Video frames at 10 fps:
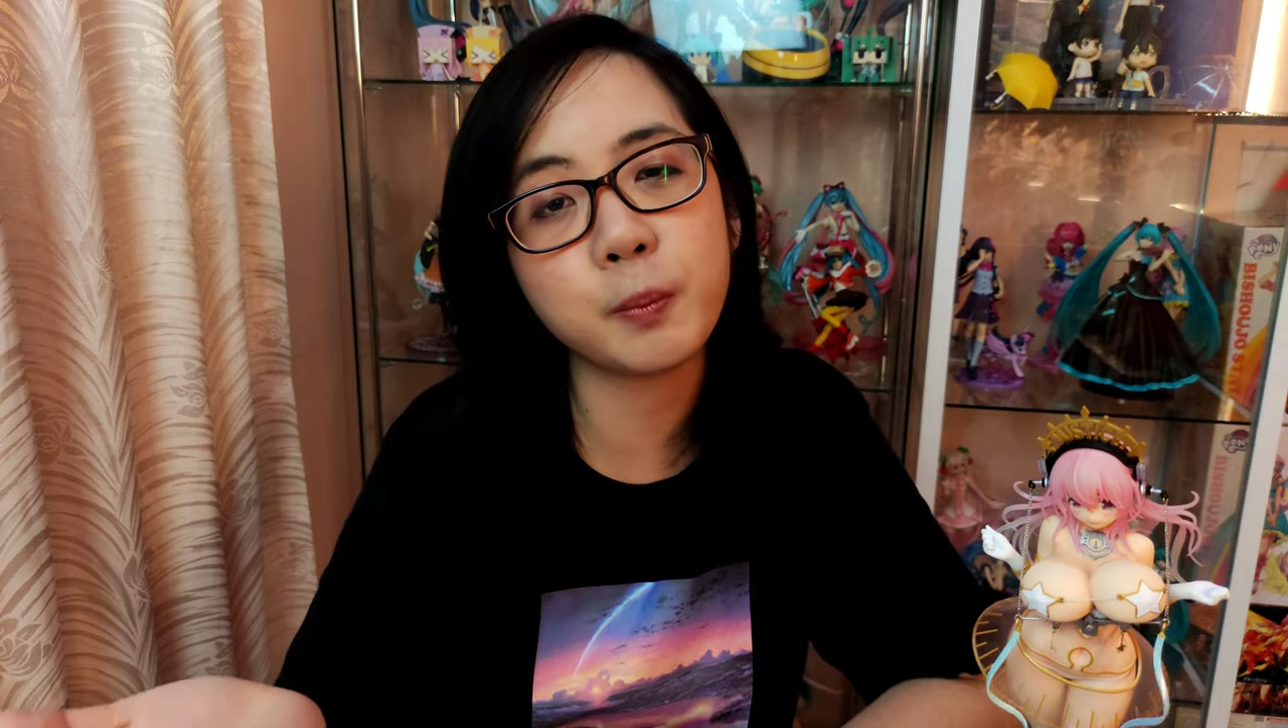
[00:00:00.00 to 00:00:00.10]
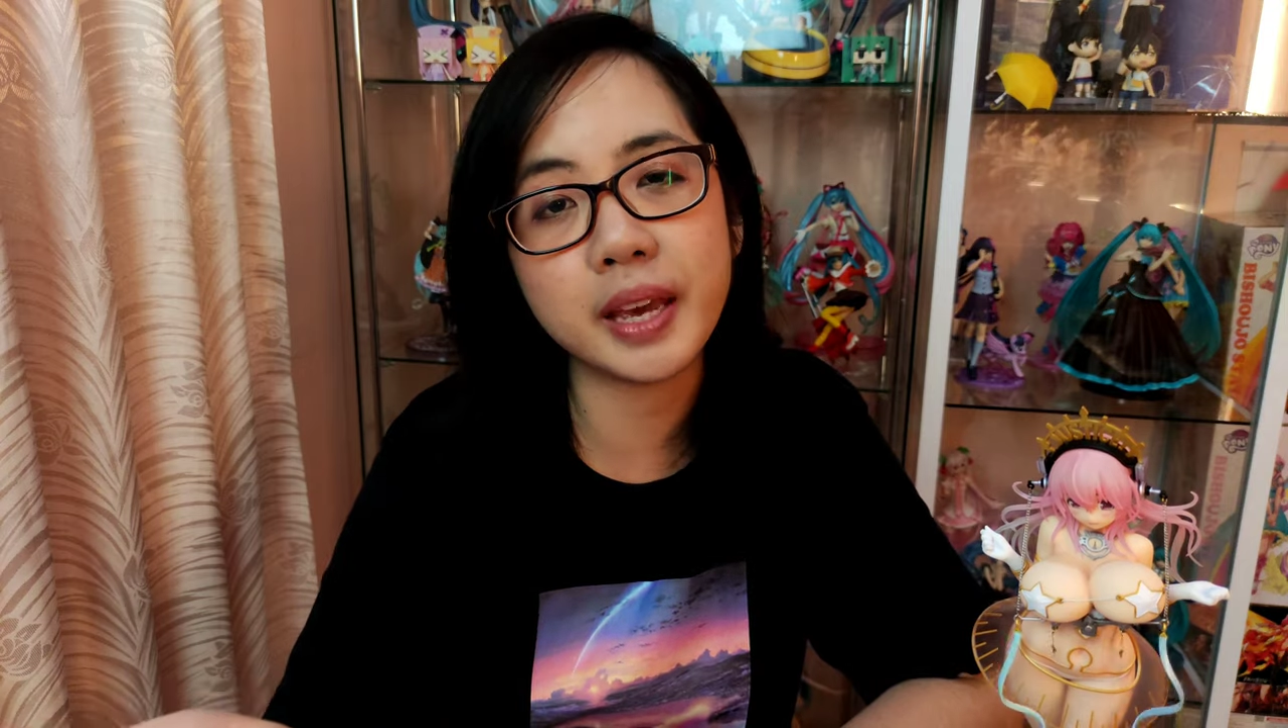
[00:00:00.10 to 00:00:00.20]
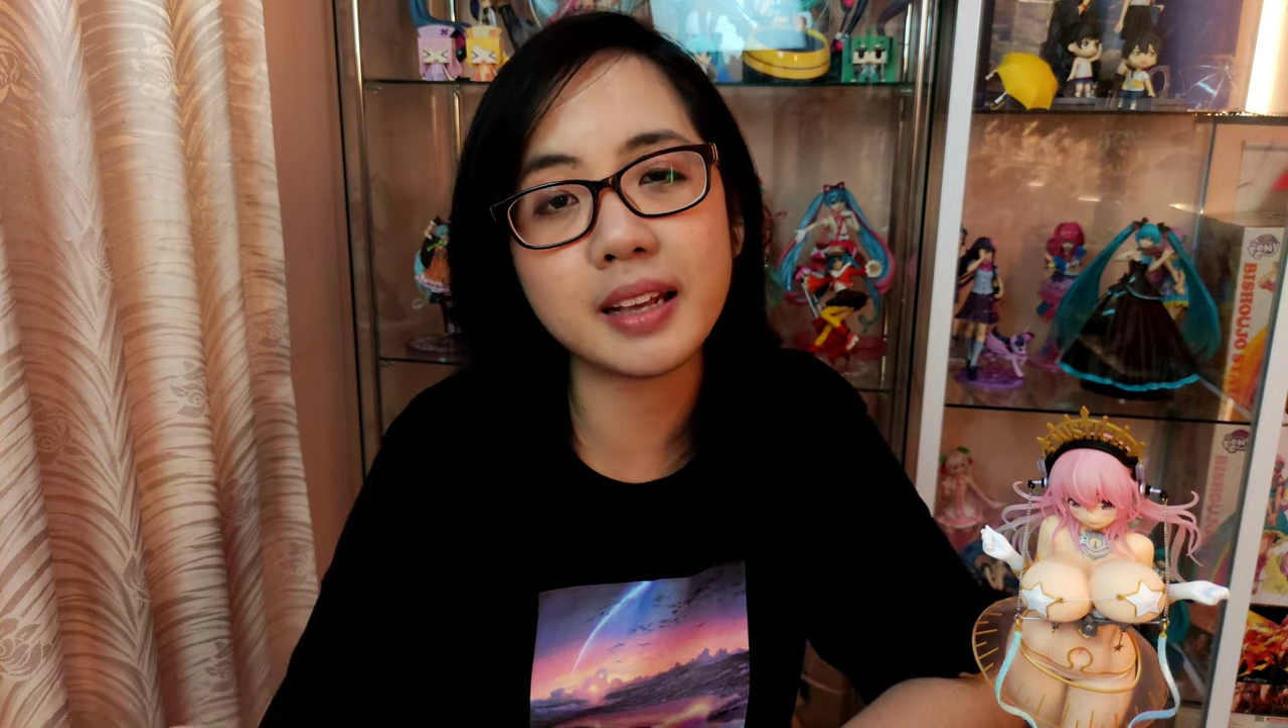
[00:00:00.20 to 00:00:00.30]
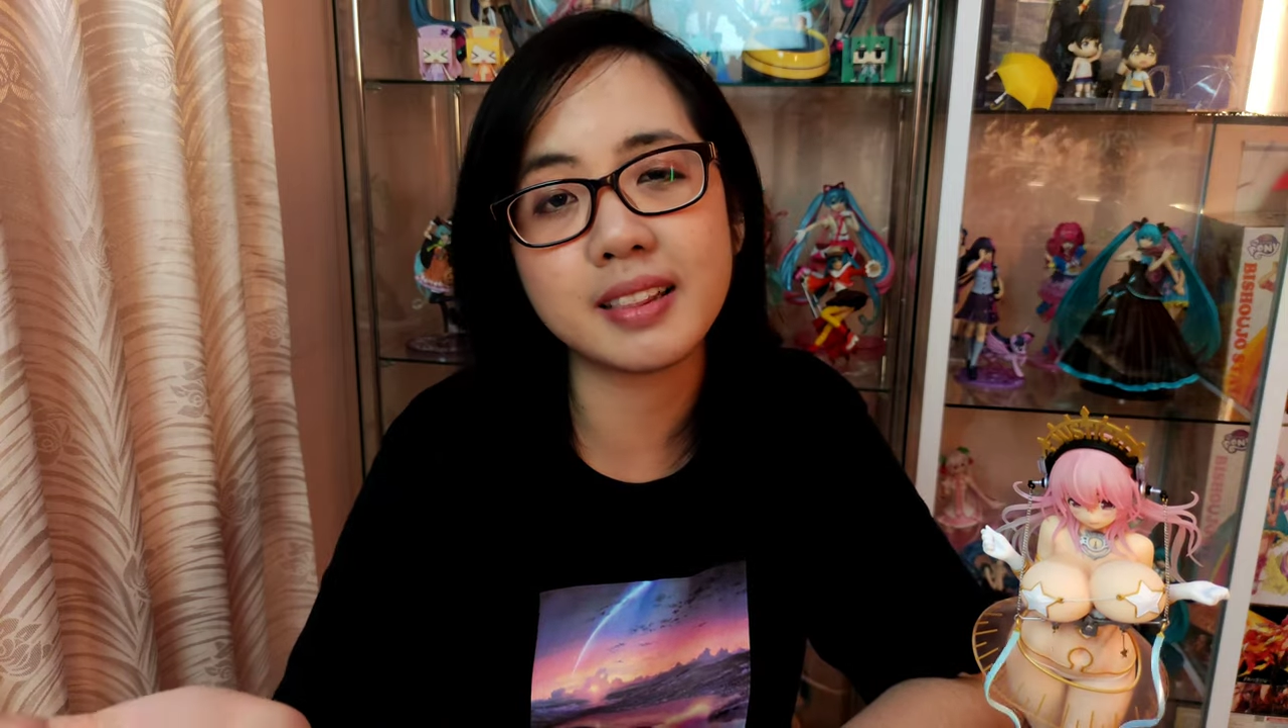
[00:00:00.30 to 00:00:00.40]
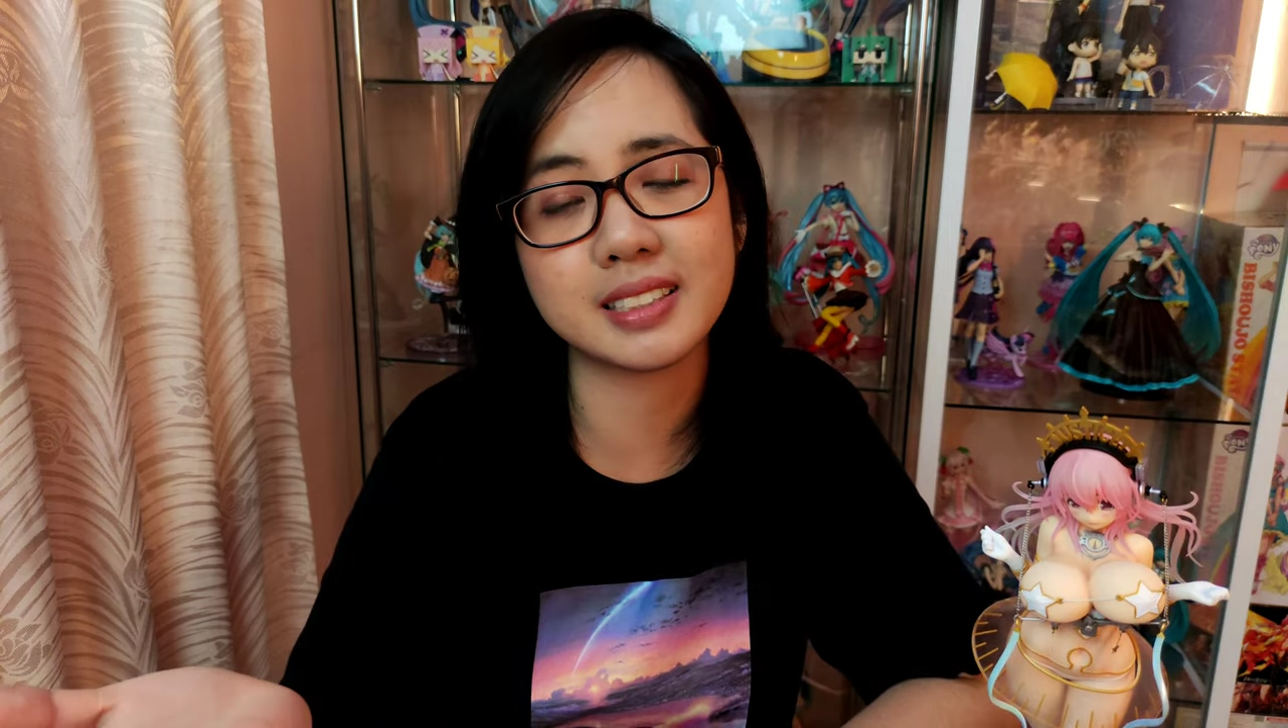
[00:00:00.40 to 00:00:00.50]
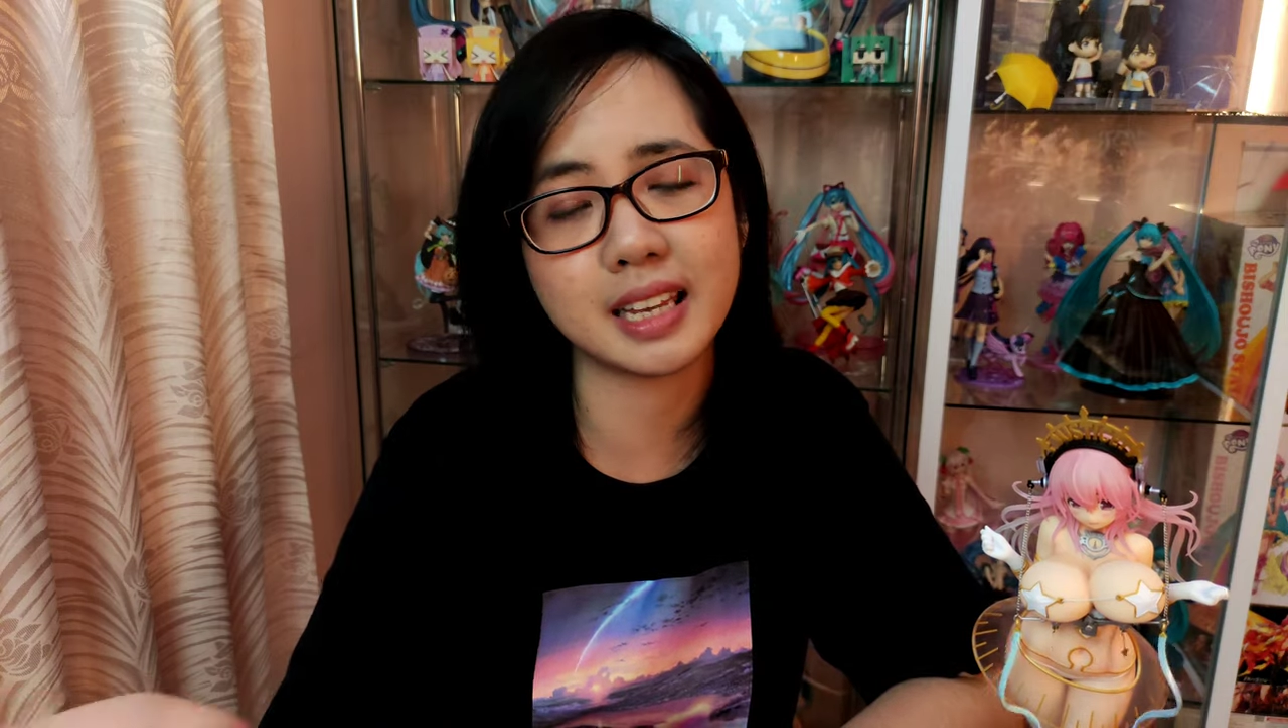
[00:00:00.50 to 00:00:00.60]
make the